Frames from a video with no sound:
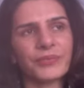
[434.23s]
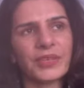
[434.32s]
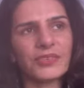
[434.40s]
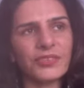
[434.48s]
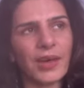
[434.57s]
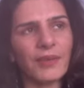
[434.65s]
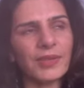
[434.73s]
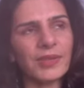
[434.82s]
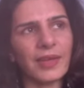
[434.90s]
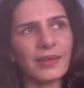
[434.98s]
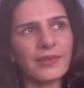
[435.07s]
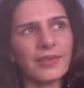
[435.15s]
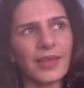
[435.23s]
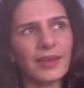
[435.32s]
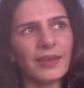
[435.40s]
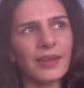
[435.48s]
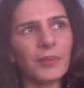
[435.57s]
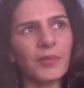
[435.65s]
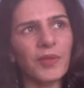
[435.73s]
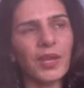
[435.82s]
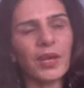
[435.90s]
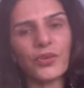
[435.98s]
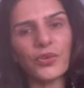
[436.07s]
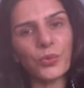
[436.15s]
travel that is there, and it will
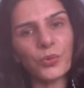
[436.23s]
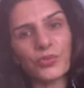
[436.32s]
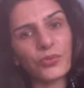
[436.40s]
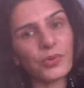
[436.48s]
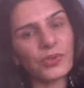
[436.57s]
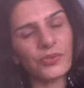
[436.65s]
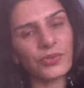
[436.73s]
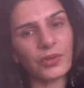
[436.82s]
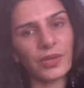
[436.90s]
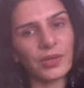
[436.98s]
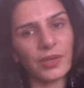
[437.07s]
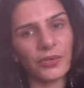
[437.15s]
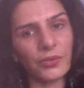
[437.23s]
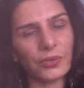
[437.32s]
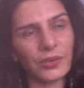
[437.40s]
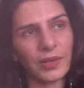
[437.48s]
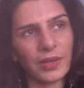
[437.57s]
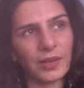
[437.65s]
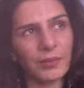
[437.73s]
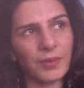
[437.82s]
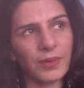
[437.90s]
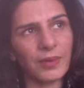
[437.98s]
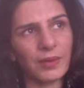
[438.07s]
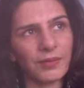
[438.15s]
be a very unusual journey that you'll take. It
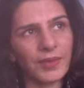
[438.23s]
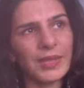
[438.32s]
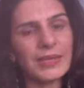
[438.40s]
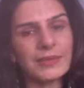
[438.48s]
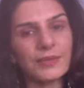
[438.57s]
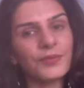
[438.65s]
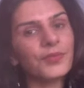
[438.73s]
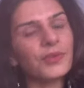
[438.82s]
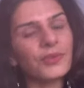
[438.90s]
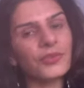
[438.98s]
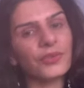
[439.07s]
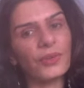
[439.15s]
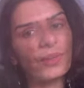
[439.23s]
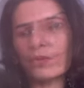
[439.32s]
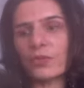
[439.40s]
will be a very different journey.